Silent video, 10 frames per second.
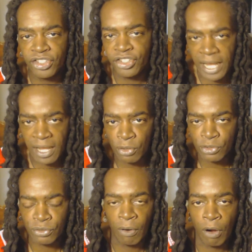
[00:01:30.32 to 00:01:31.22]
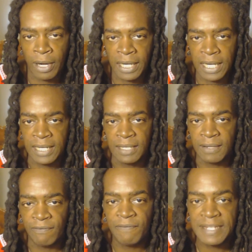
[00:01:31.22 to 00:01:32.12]
shells or any
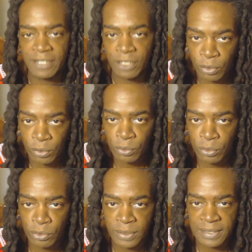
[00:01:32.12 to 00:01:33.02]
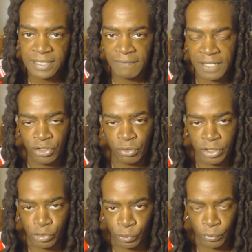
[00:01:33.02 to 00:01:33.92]
physical
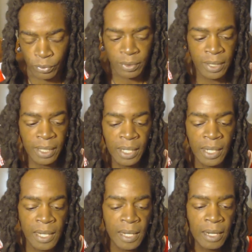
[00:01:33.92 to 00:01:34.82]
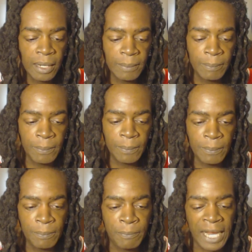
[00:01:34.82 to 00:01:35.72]
divinatory tool.
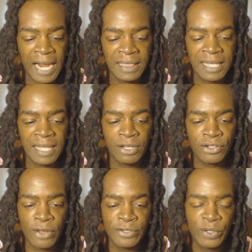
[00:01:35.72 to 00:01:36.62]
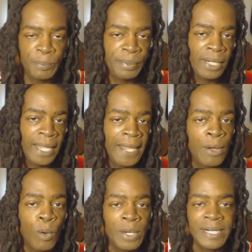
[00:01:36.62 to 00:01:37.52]
But I think there's also a
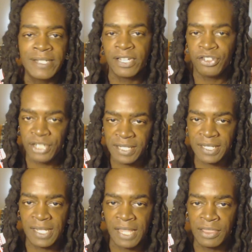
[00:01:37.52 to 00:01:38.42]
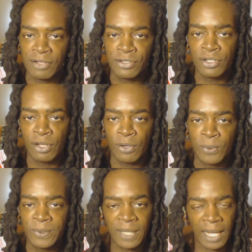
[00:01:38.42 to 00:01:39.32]
play on it suggesting that there's
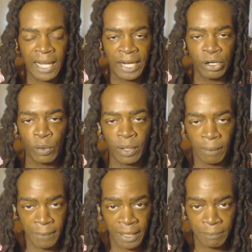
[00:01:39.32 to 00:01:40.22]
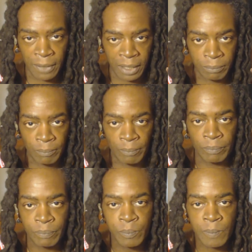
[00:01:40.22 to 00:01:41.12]
no tie, no commitment
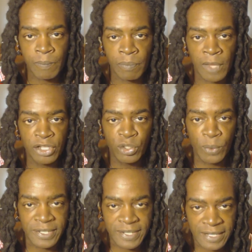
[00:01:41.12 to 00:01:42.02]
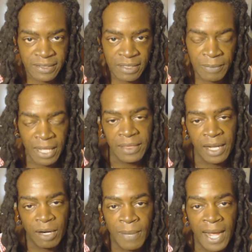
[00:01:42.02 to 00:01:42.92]
to a system and
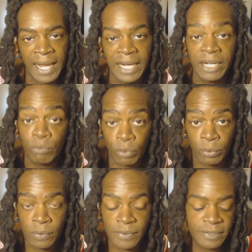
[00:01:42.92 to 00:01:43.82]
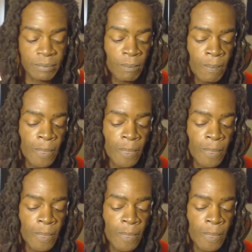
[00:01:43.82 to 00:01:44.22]
thereby any rules.